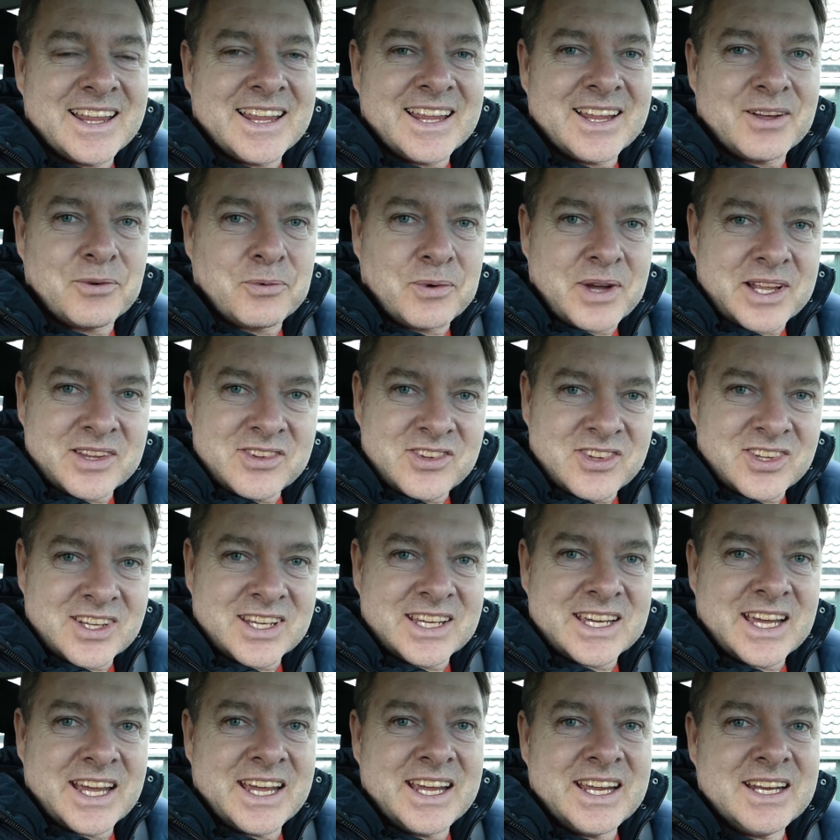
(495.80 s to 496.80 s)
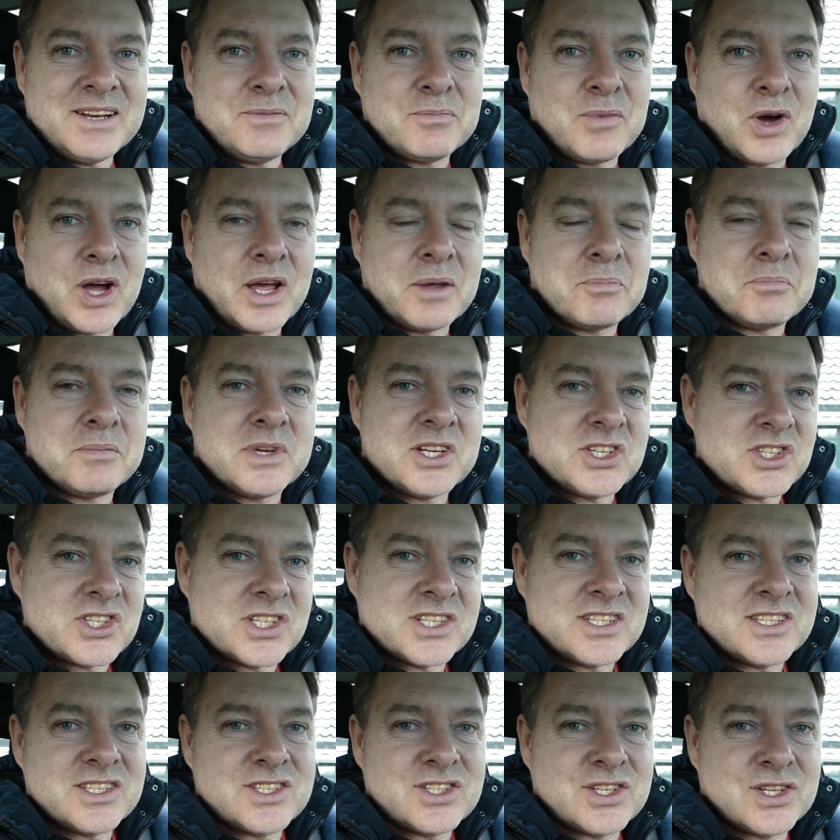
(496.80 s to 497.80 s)
once again, my
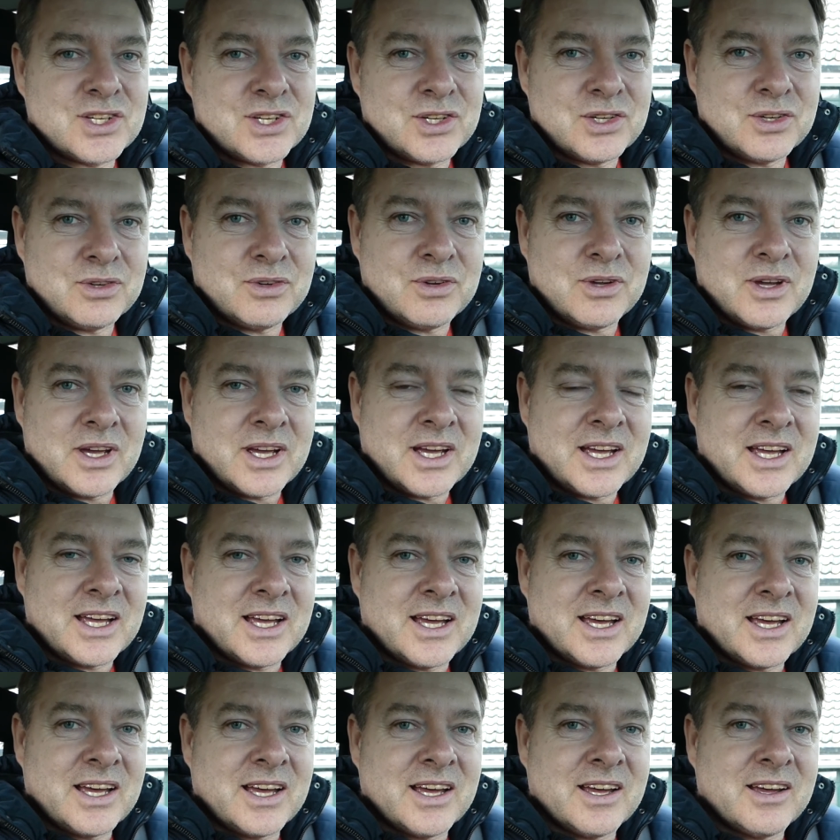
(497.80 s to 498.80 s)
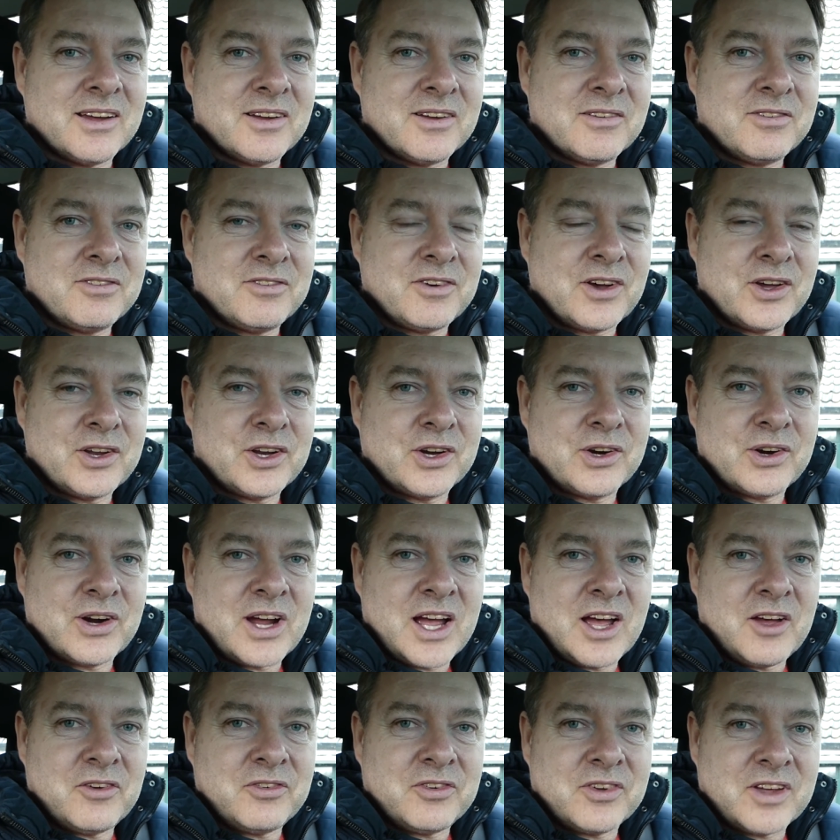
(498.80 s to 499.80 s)
mission to
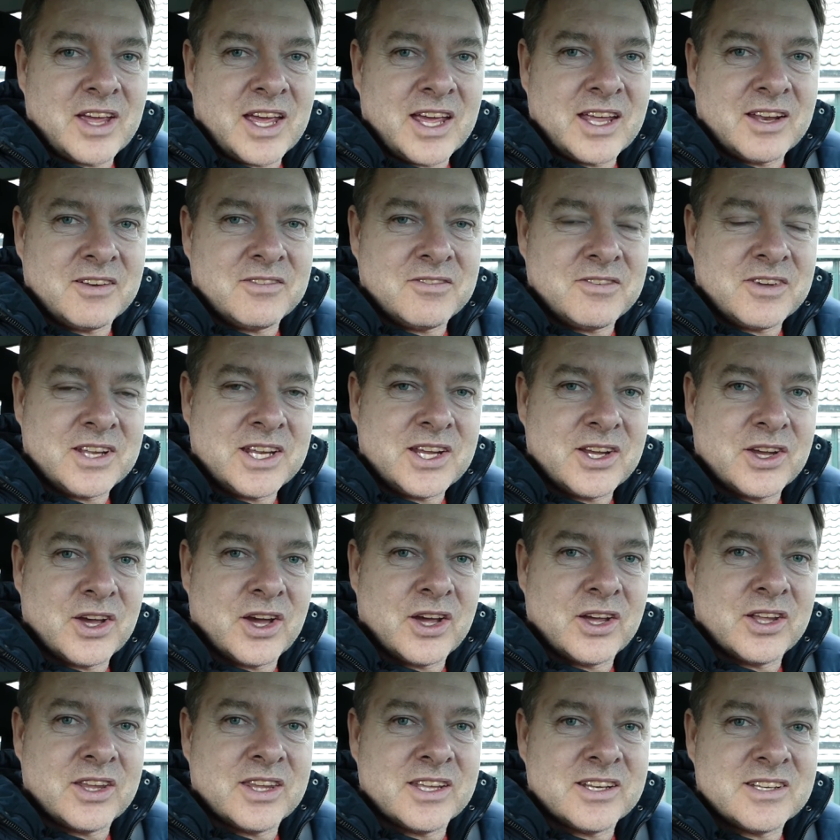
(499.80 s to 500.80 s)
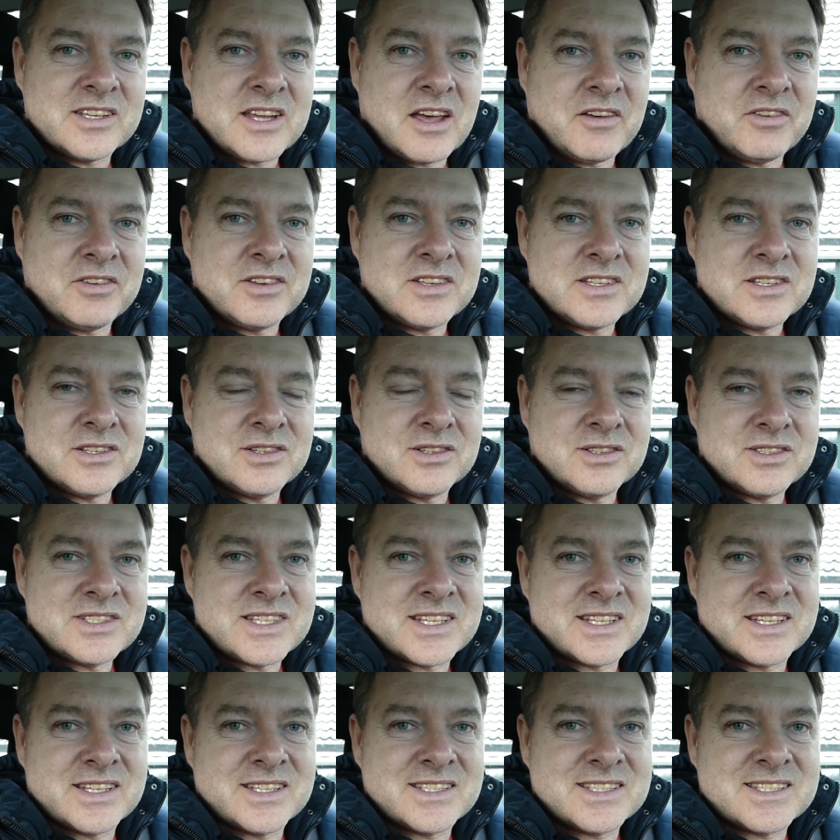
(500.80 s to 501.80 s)
photograph and video the
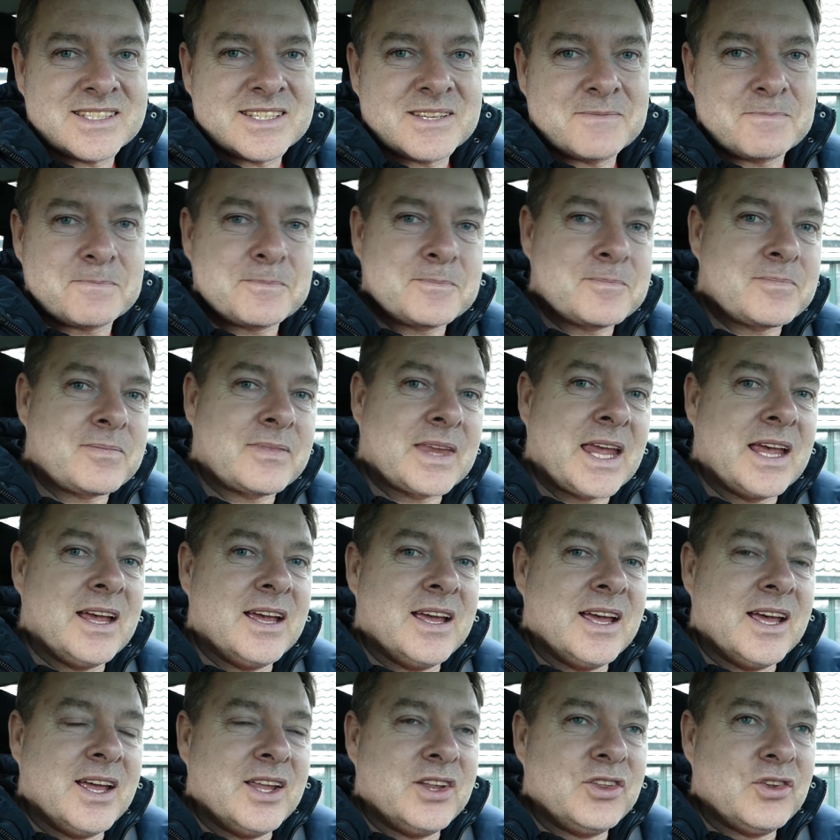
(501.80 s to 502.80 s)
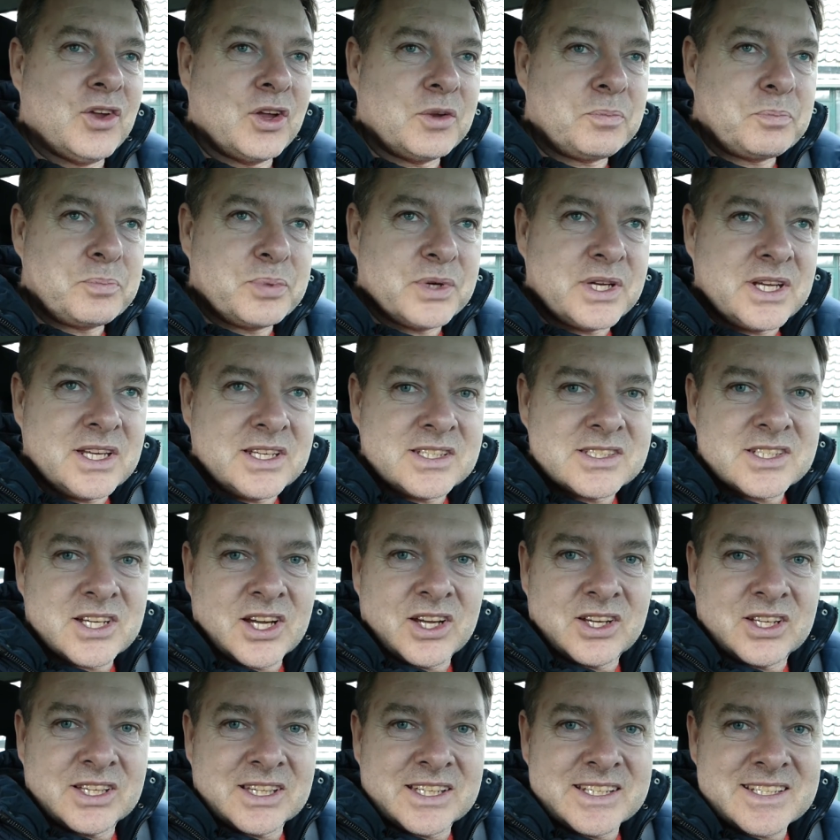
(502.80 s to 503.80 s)
daffodils has not been
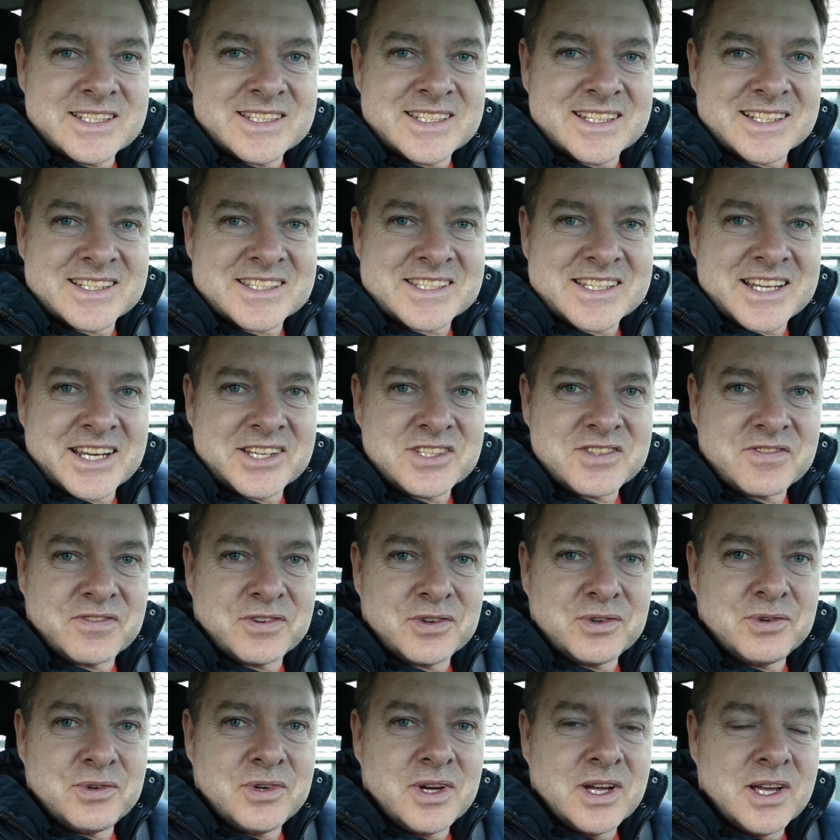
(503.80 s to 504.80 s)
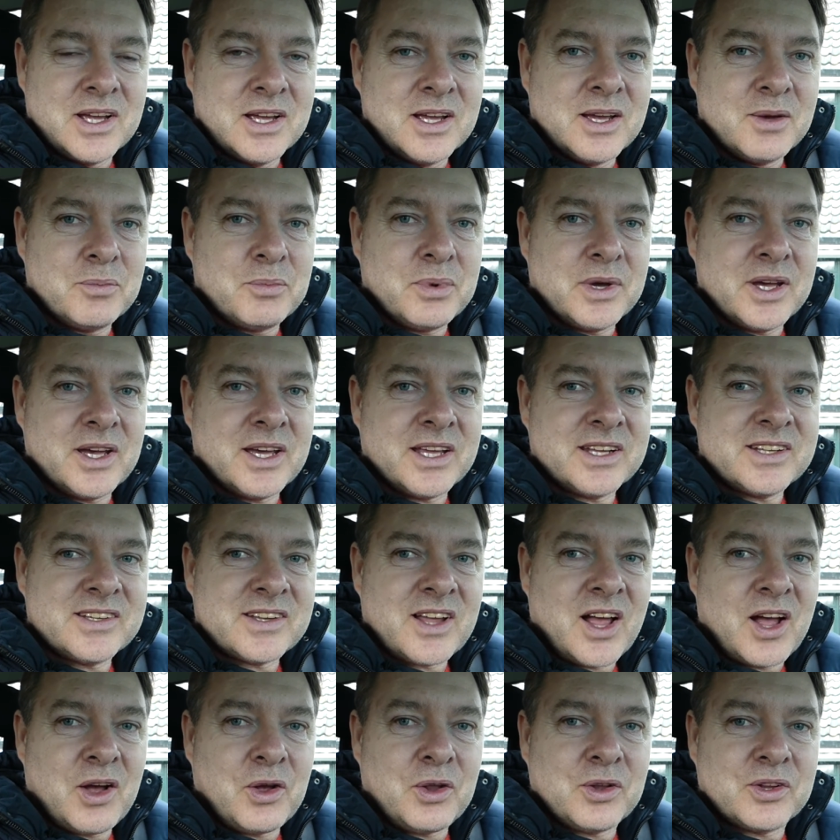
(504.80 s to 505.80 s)
totally successful, but
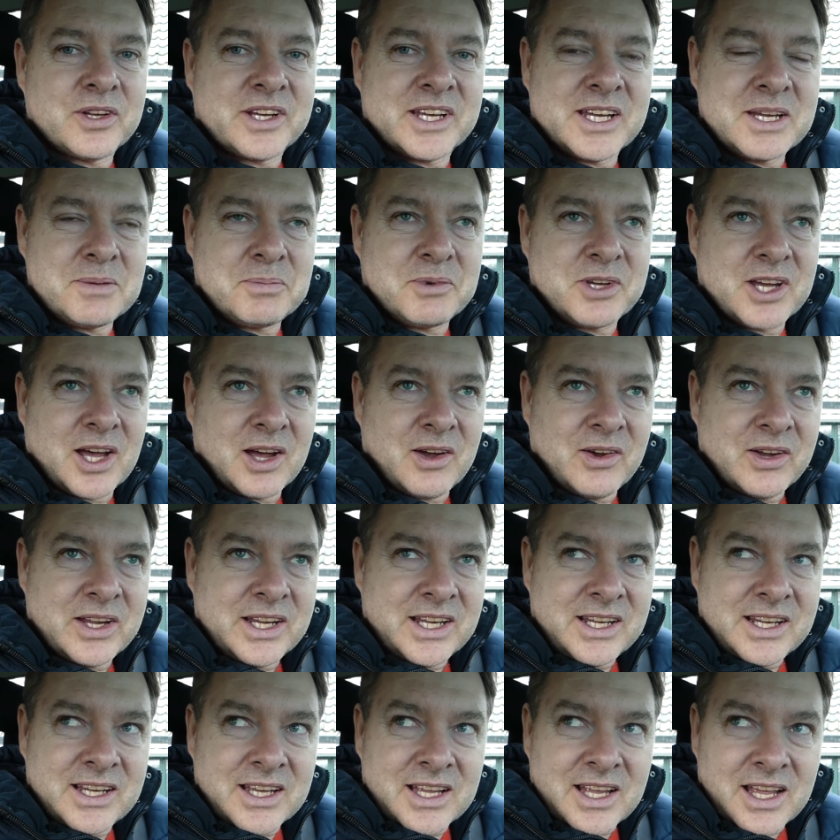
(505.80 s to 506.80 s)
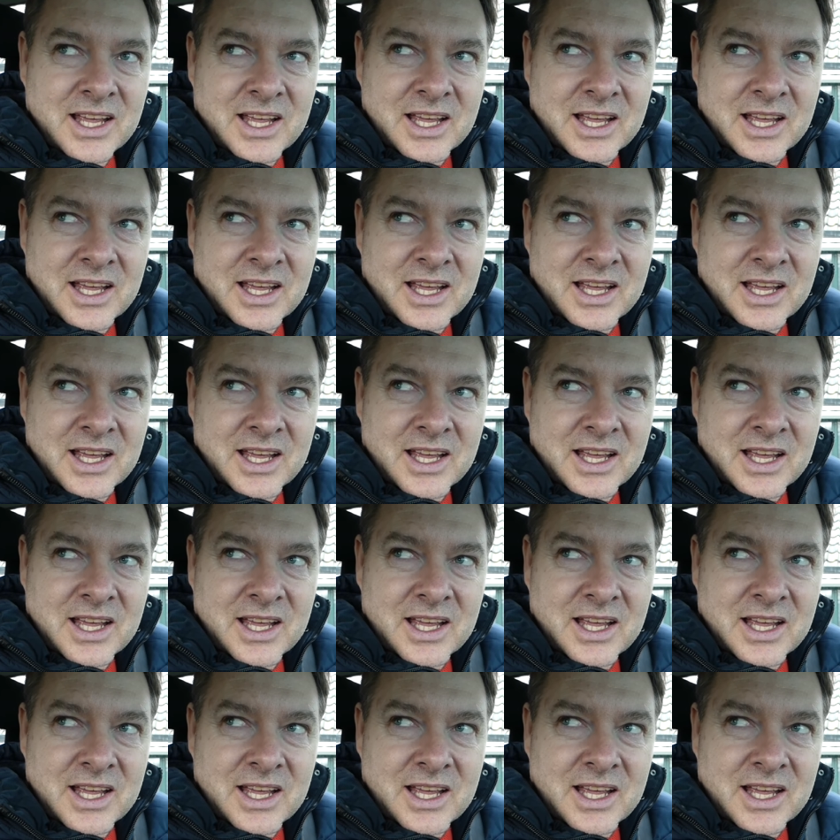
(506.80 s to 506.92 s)
I'll keep going.